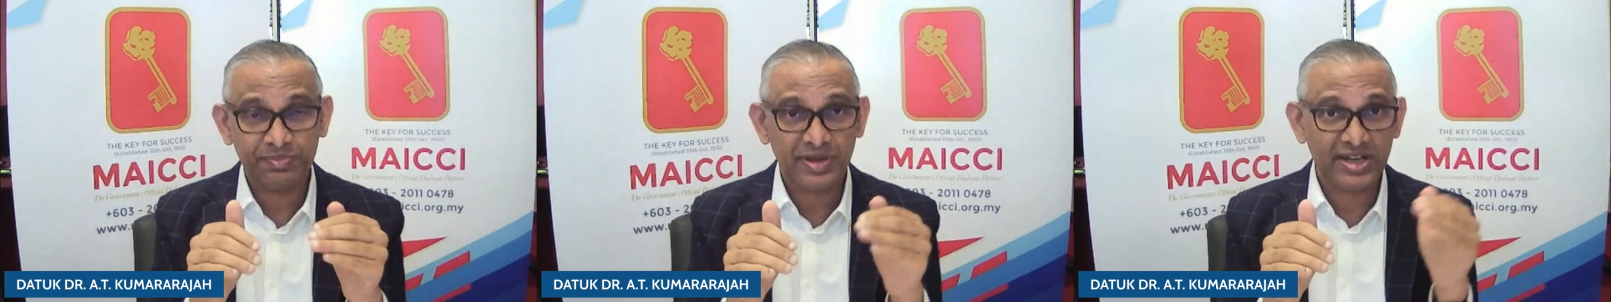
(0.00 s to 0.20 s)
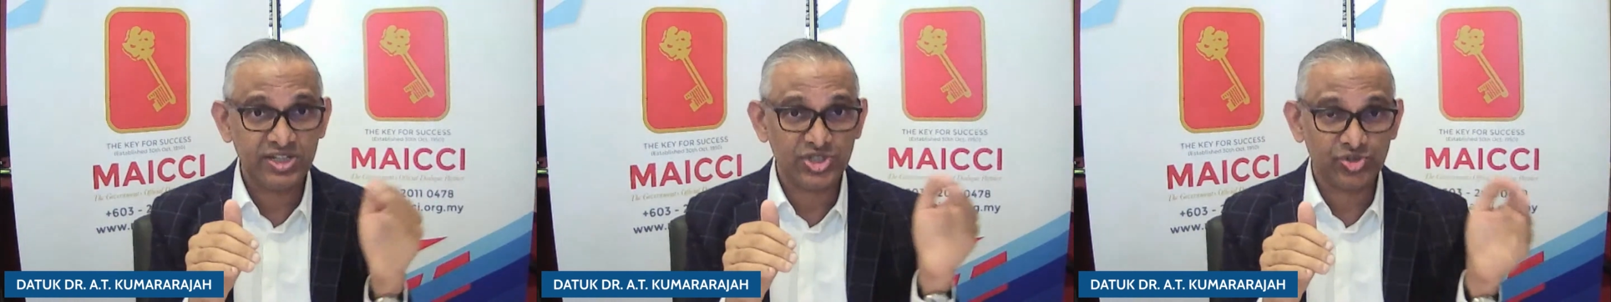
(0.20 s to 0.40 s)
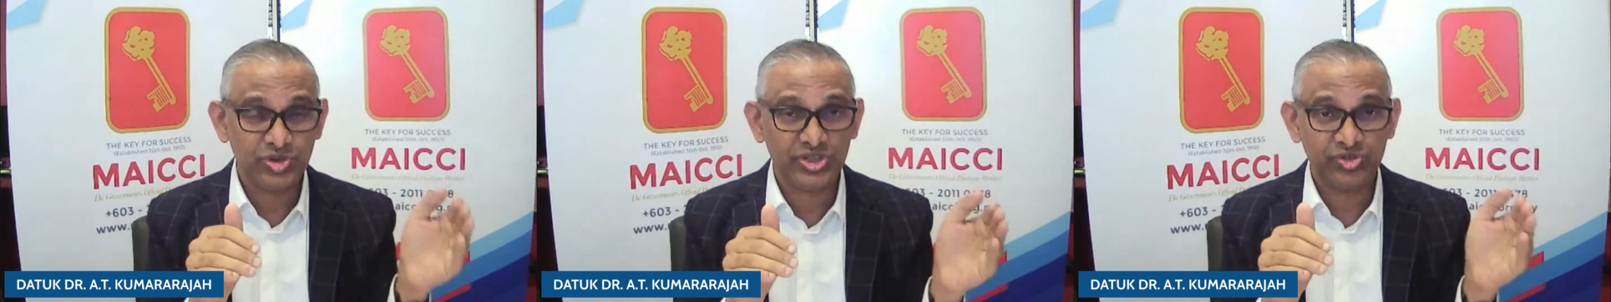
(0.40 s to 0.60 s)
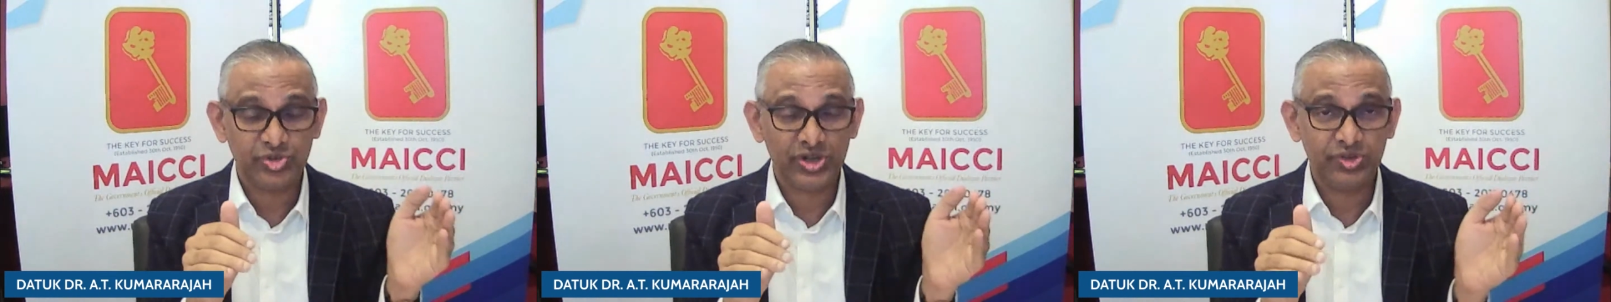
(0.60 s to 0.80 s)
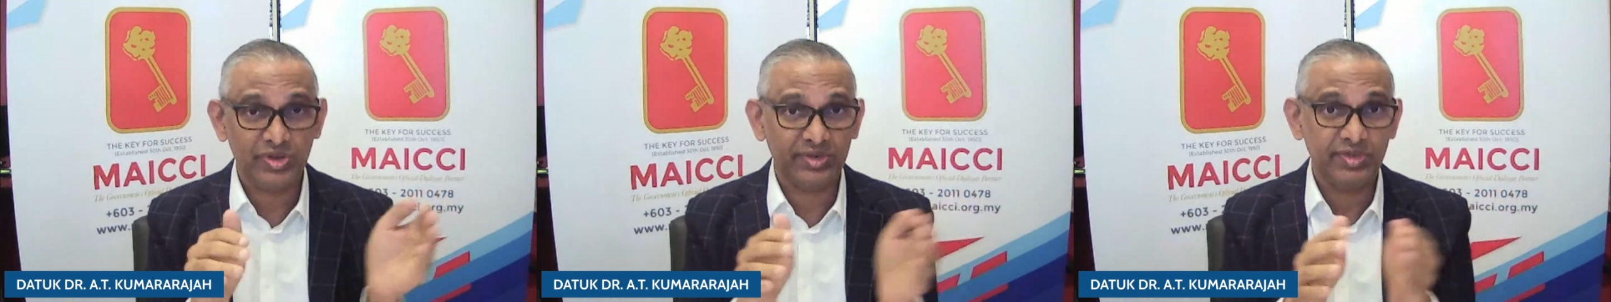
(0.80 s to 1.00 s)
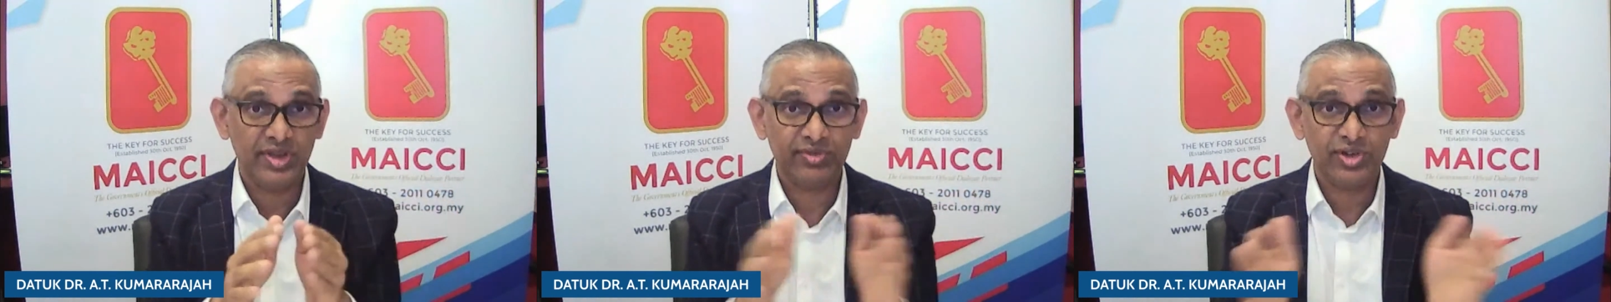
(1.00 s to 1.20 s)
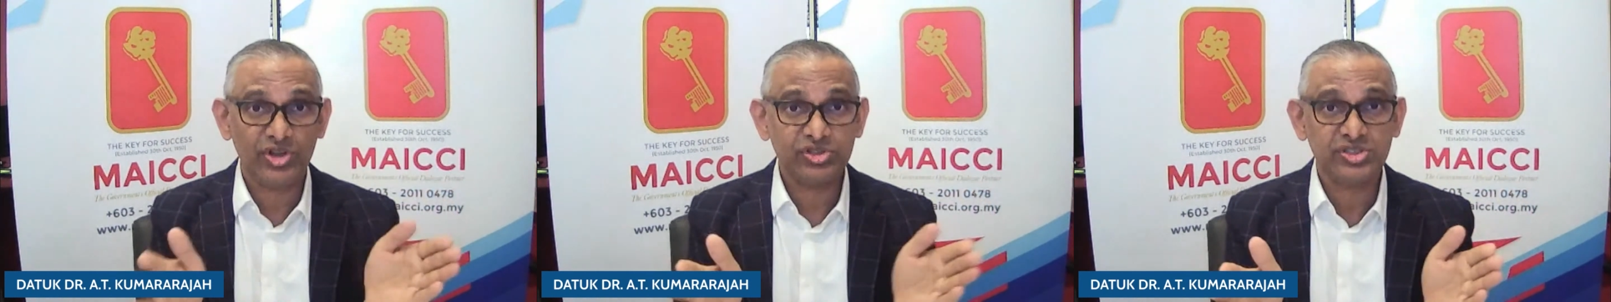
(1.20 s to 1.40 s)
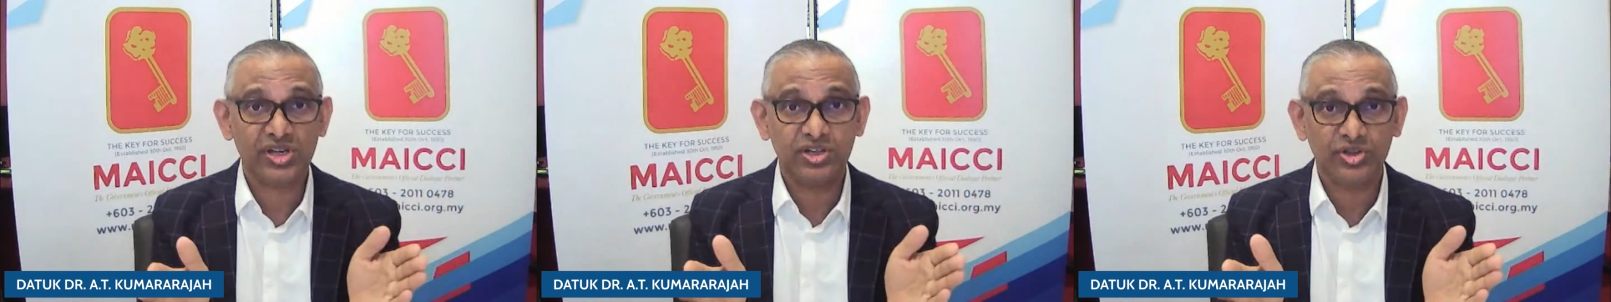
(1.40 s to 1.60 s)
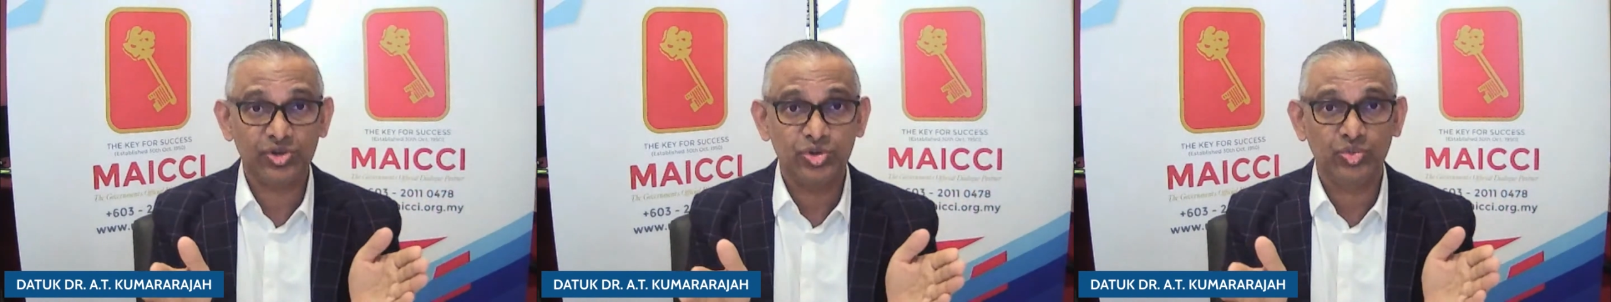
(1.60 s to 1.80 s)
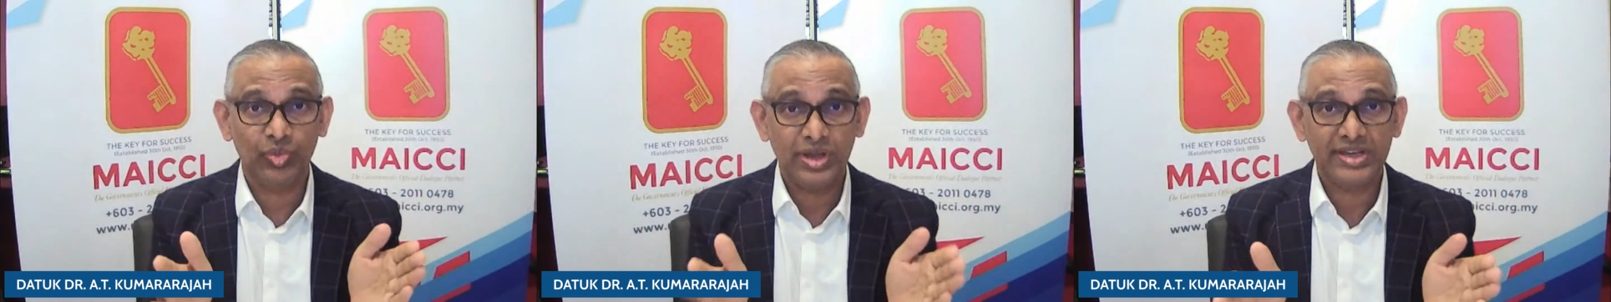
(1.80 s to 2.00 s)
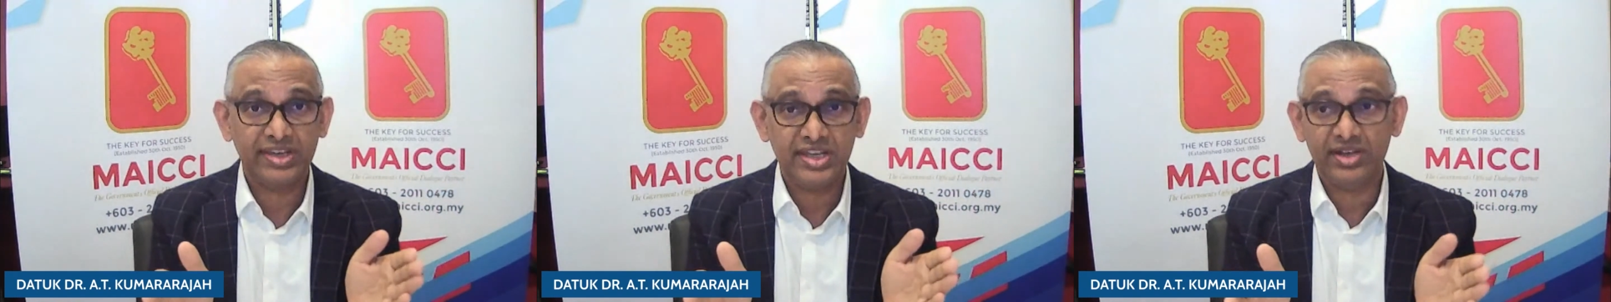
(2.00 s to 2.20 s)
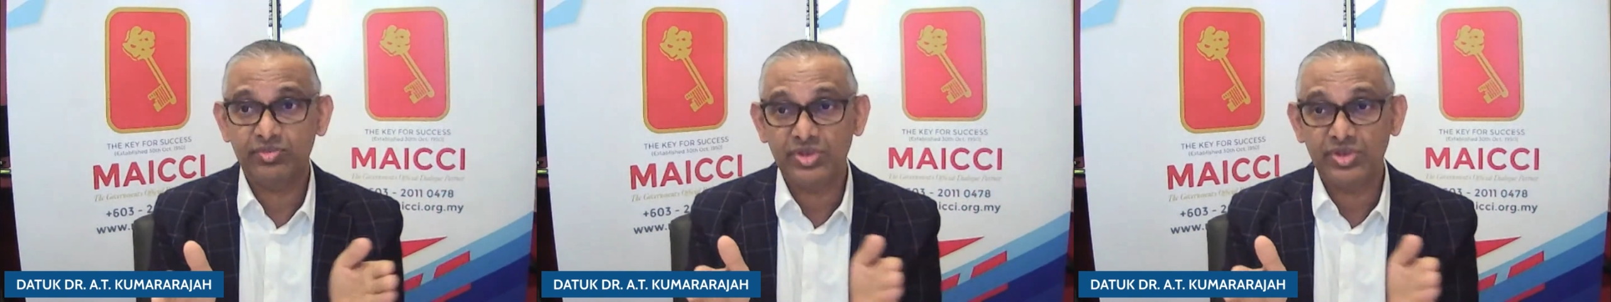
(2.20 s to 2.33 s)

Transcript: Plan is 2021. We have lost out a good 1 year.